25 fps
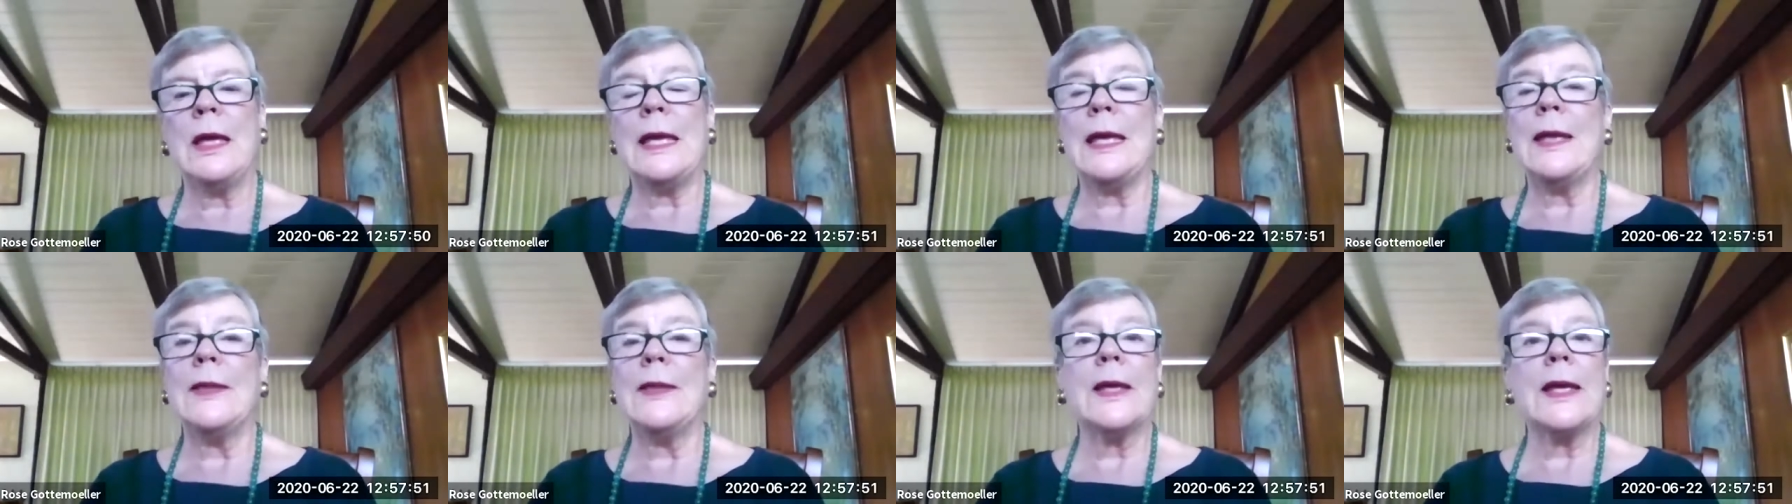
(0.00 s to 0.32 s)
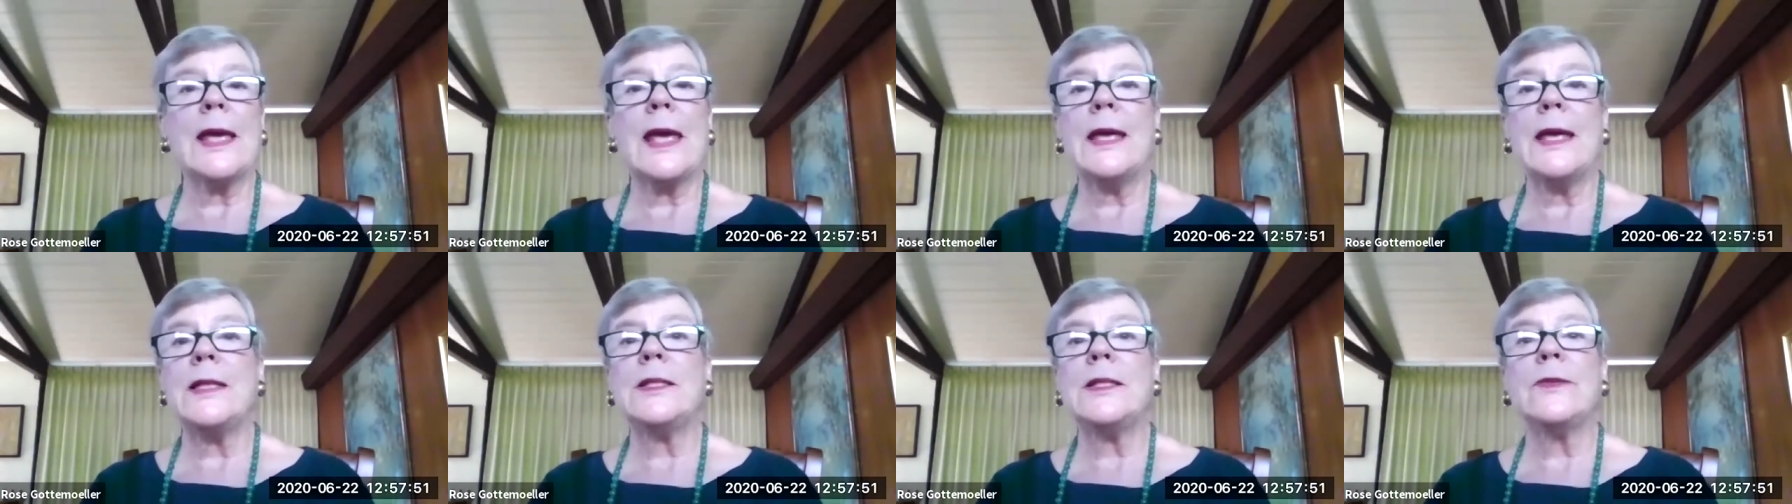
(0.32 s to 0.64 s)
In the
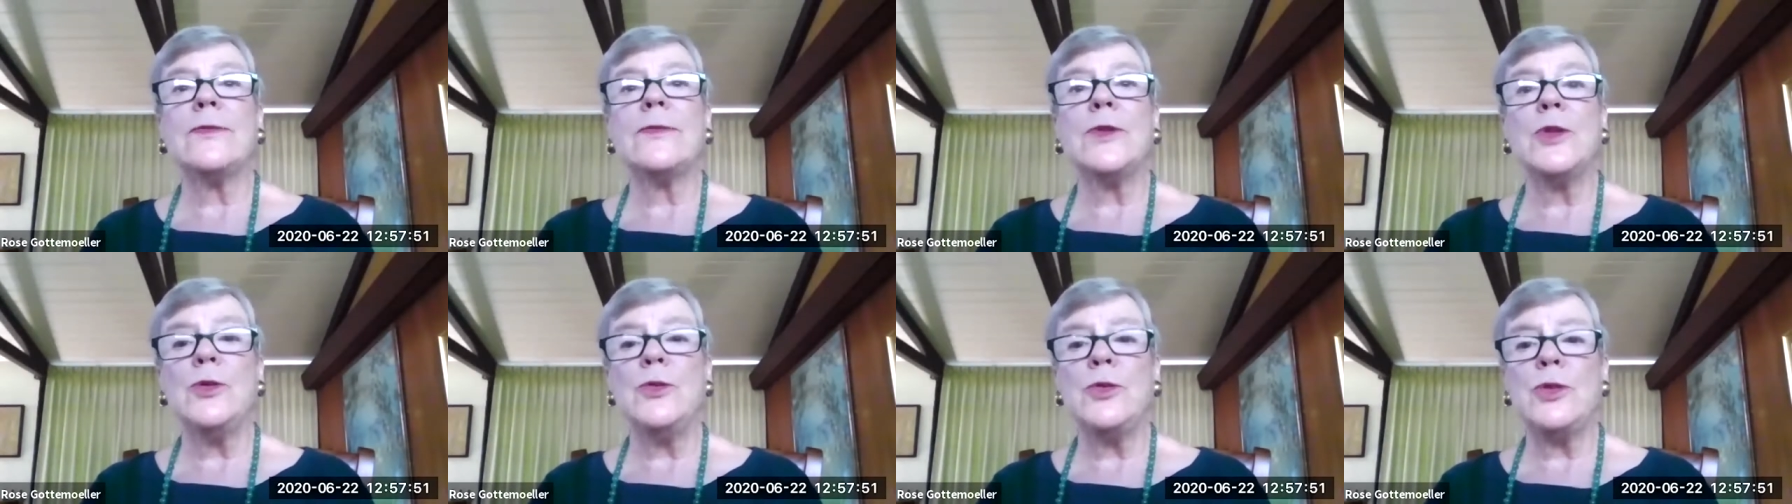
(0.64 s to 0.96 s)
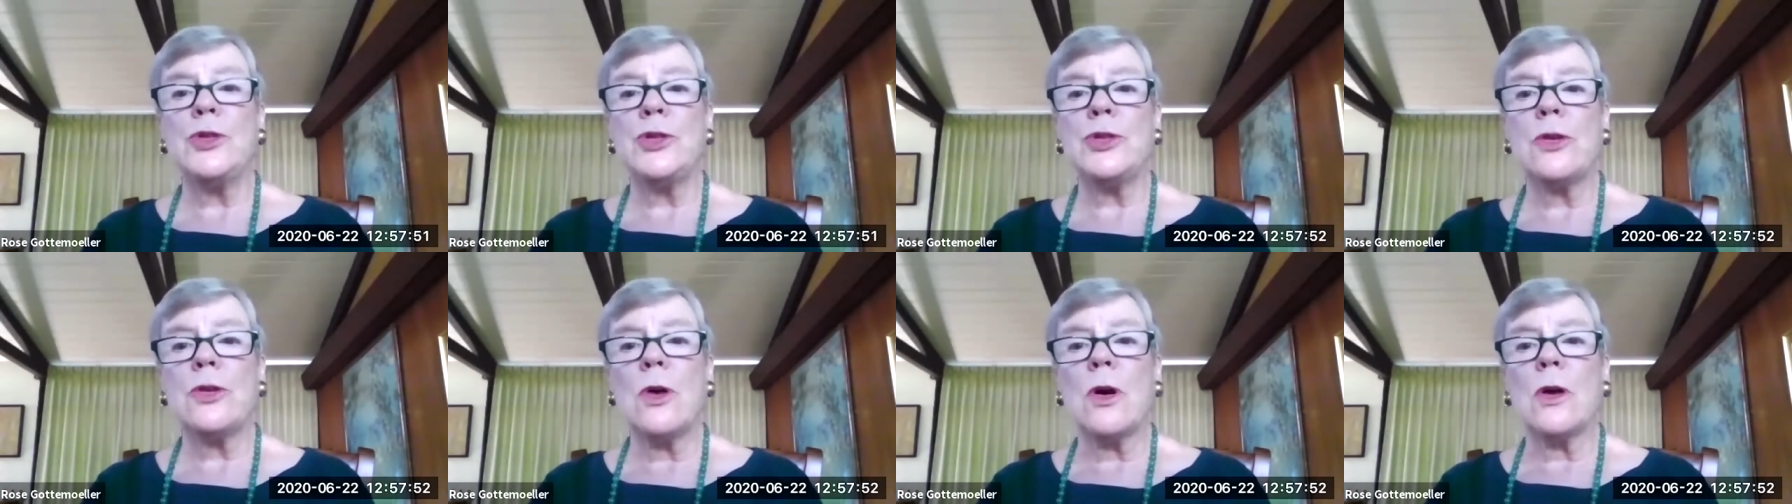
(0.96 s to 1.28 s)
case of New
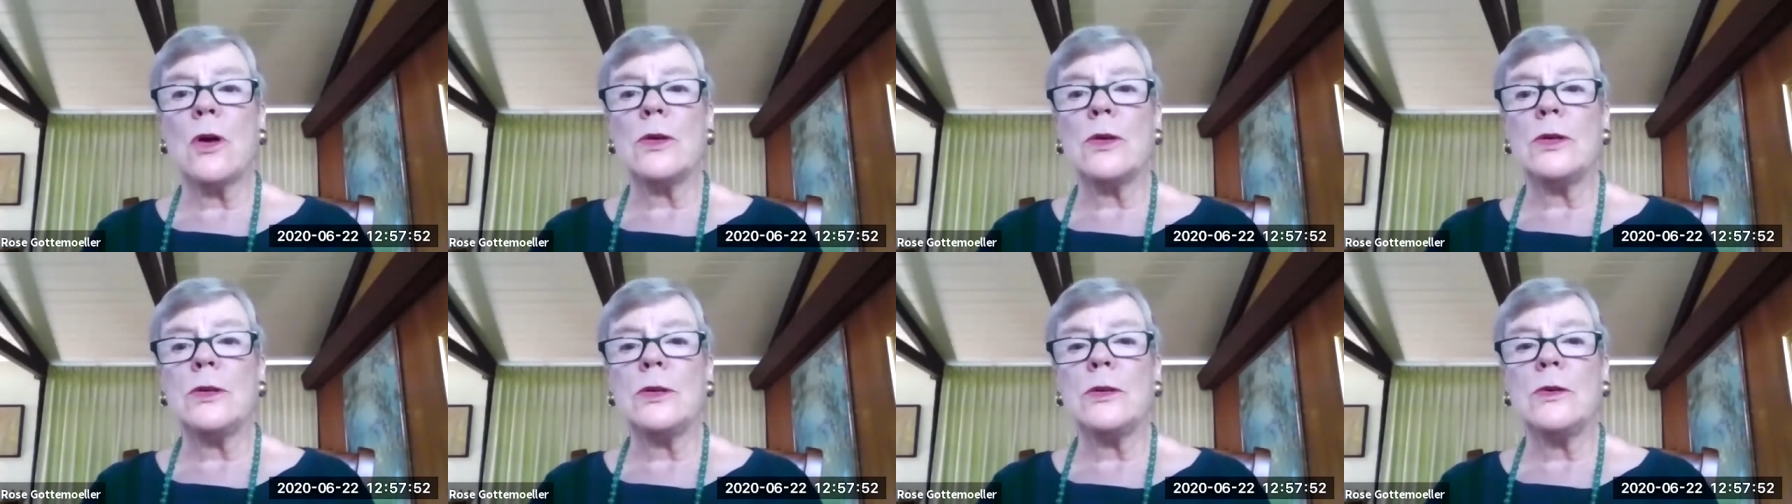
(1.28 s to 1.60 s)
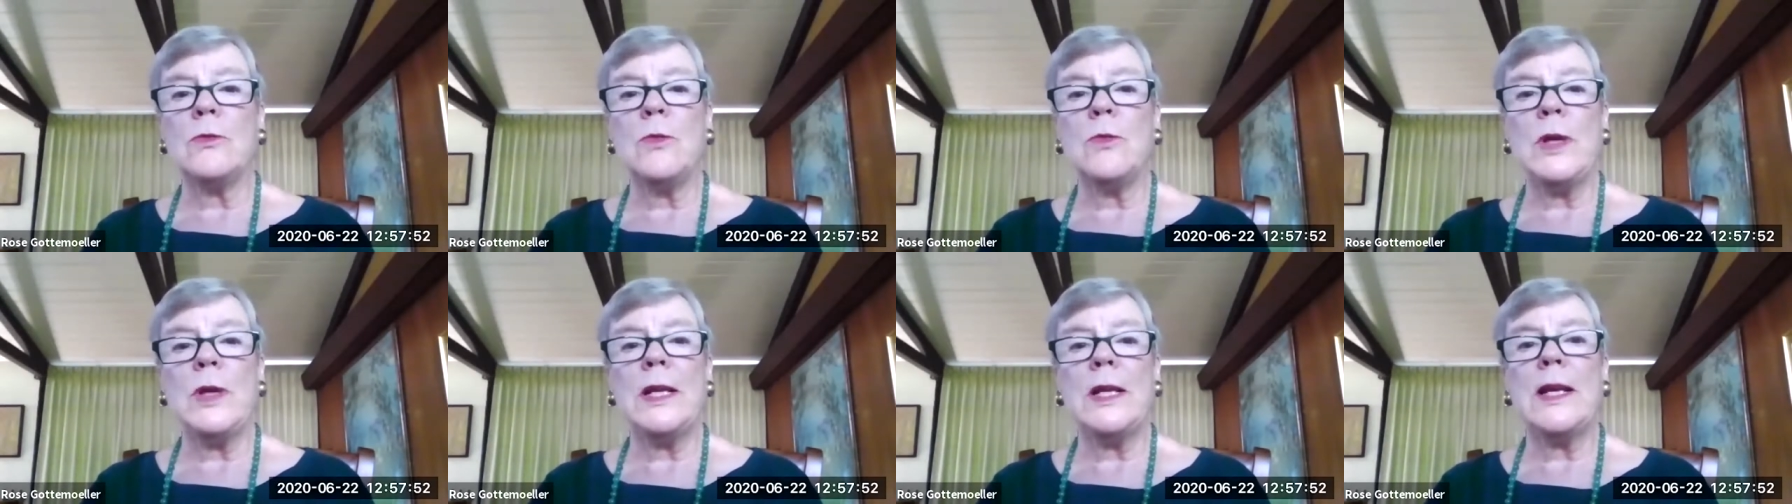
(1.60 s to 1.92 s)
START,
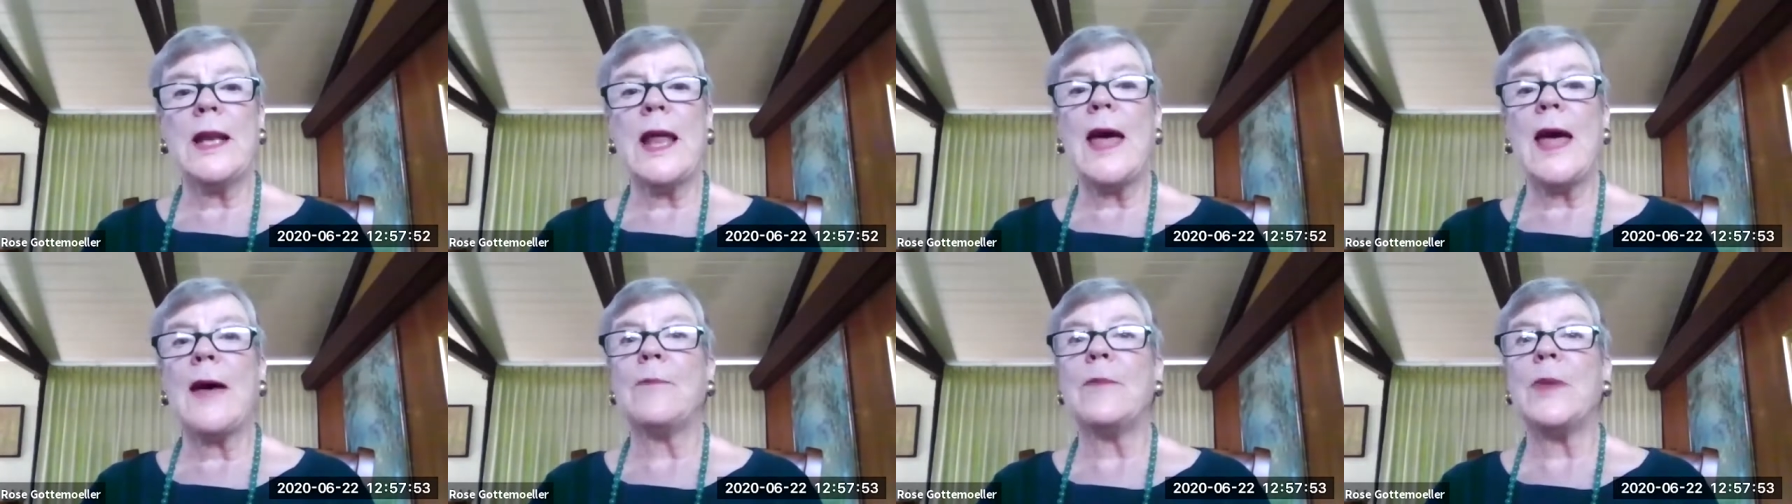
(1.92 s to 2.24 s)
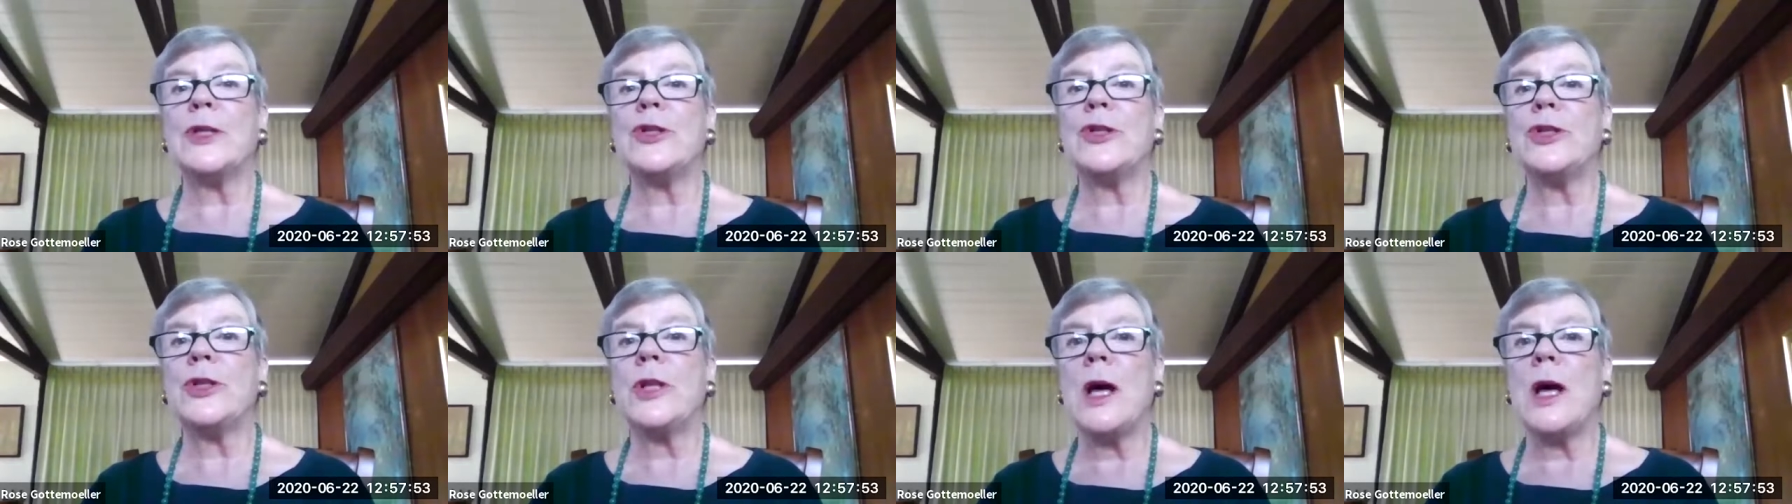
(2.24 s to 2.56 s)
we didn't have
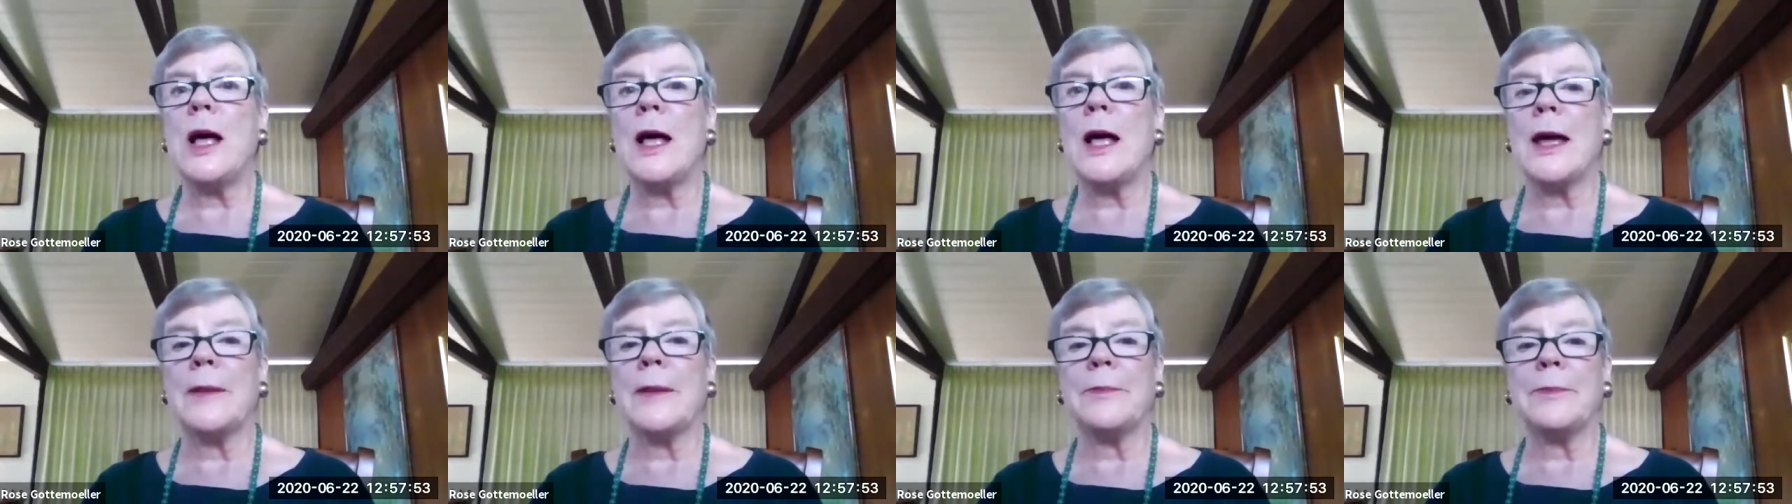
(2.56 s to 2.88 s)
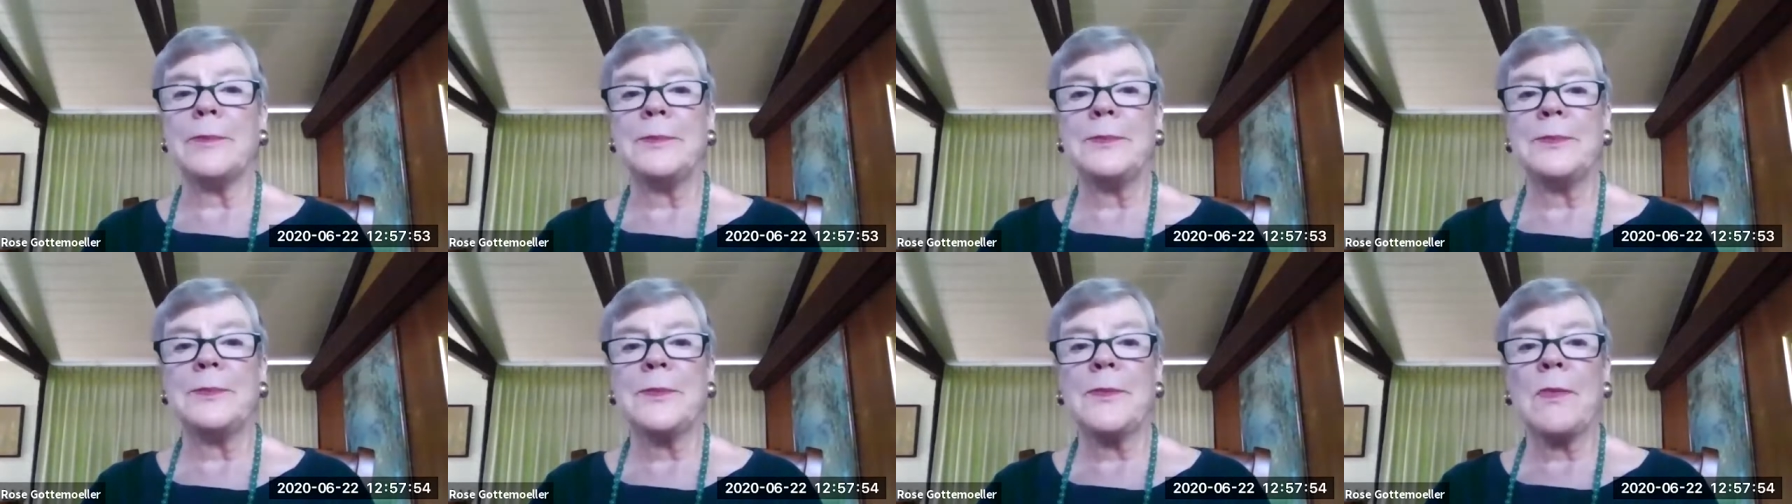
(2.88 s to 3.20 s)
much
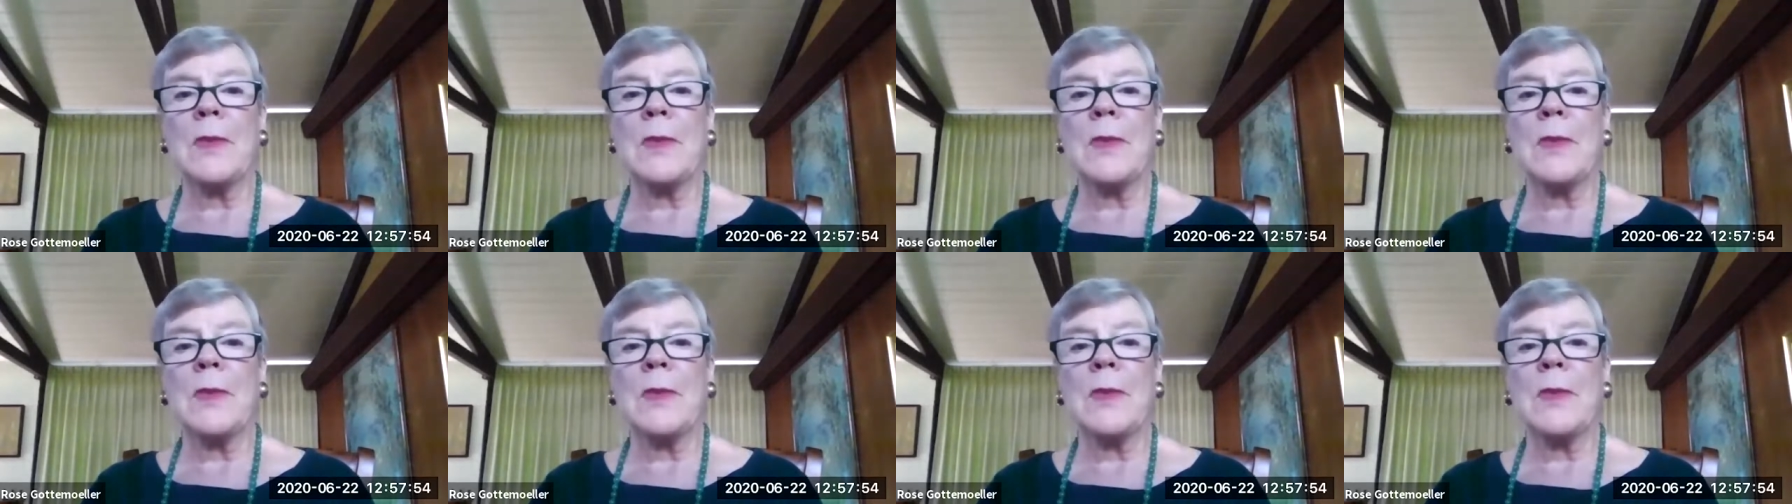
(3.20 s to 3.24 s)
time.